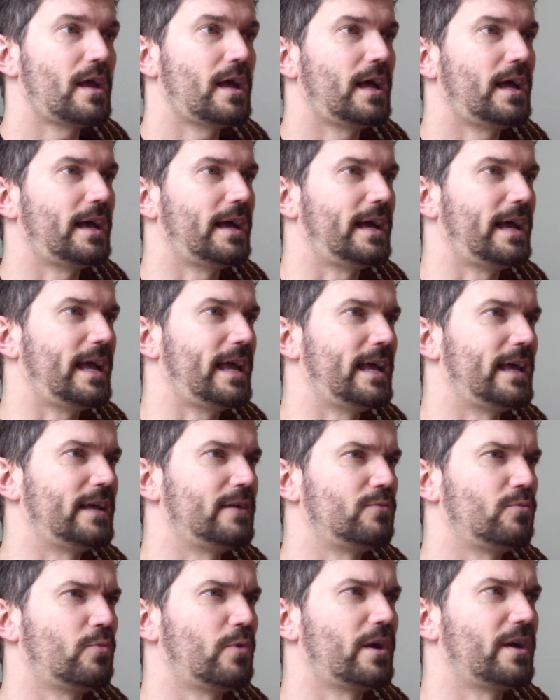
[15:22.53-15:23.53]

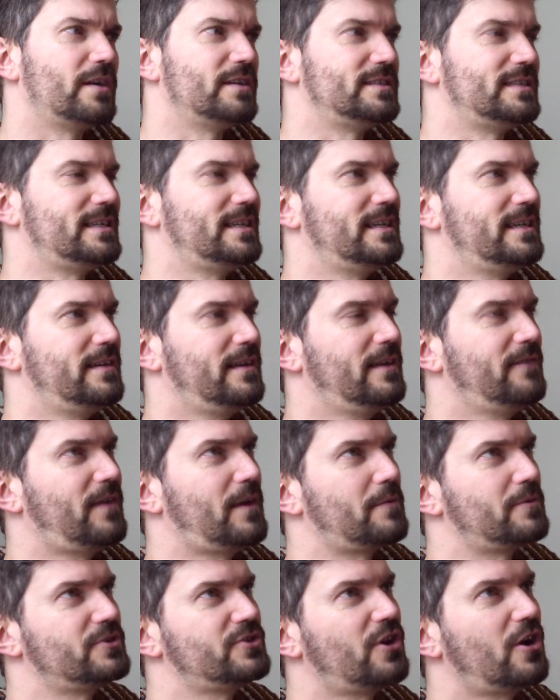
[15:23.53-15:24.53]
And whereas
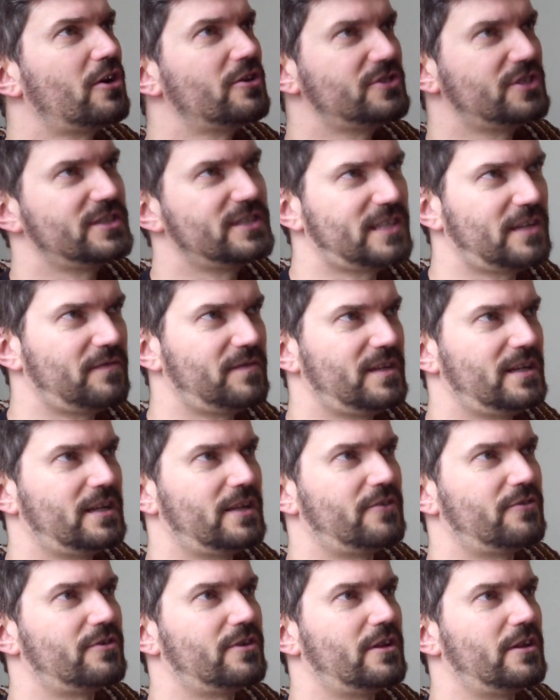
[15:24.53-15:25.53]
if I were charging
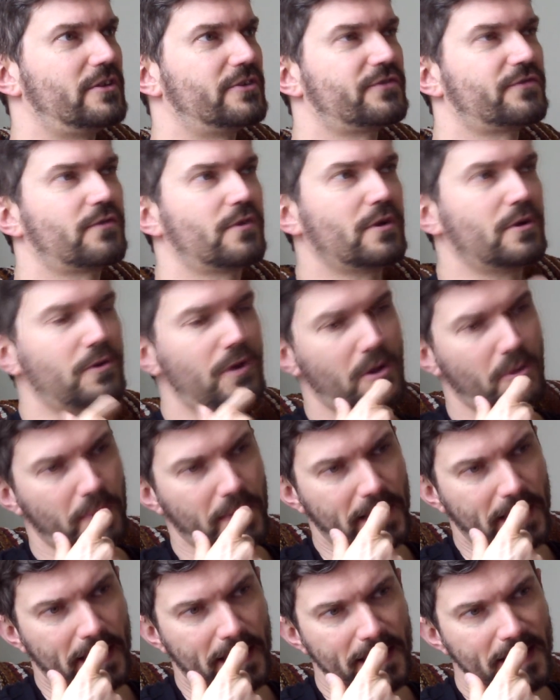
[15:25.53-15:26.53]
$1,700 for a
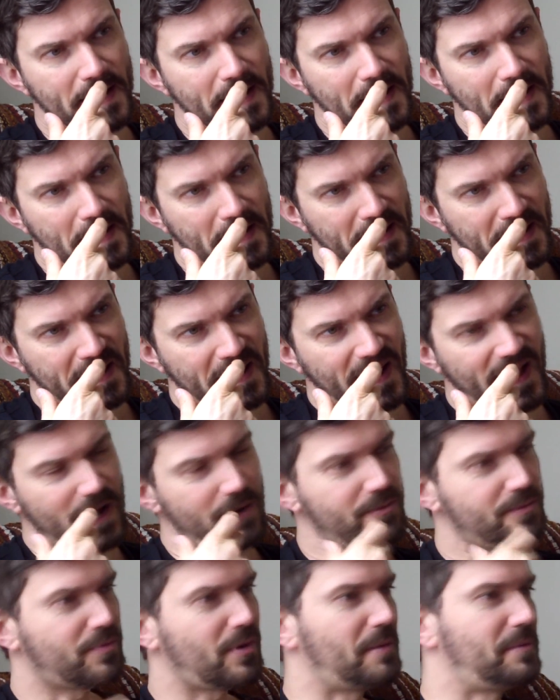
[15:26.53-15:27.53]
weekend,
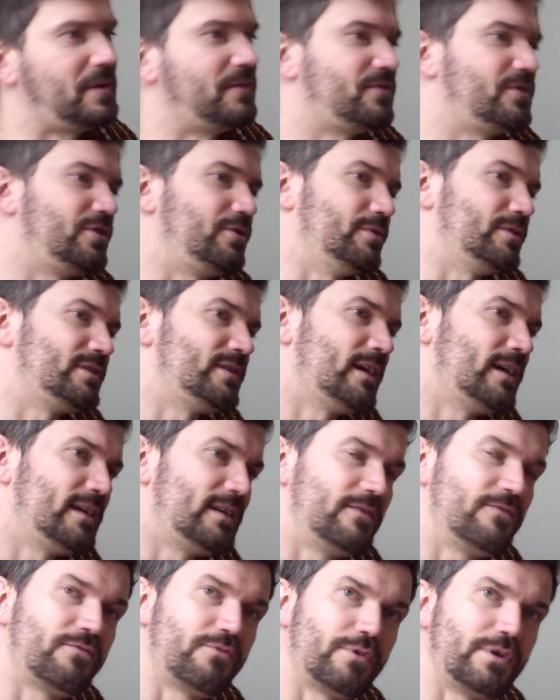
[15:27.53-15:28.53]
I would probably have to do a
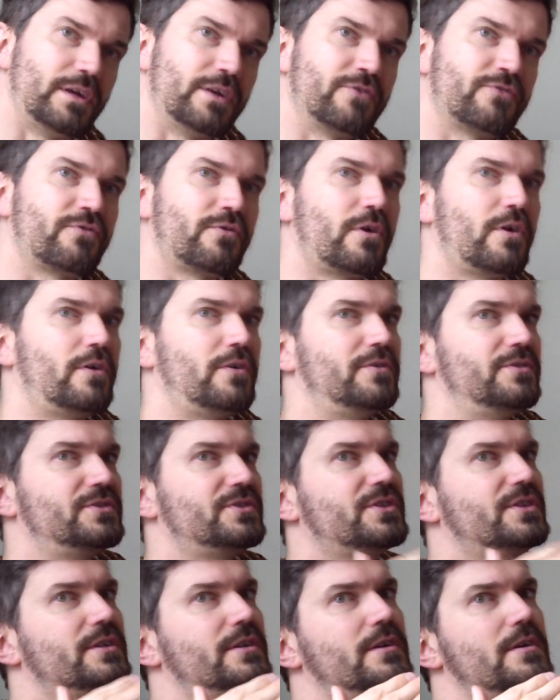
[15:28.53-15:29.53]
ton of free
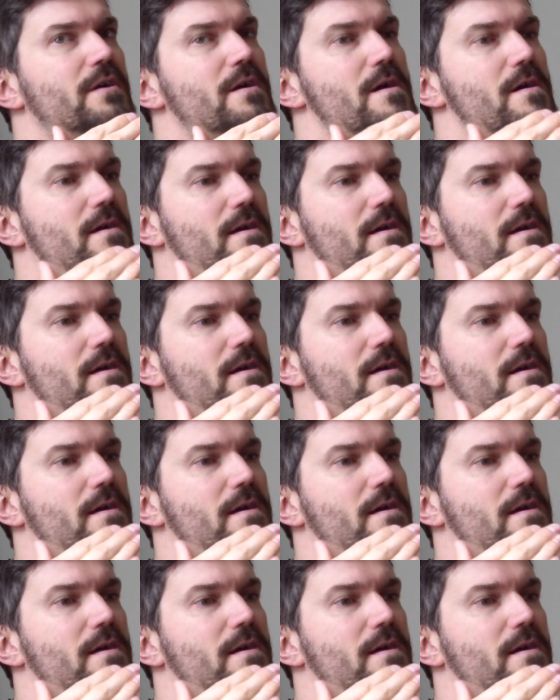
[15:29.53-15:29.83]
intros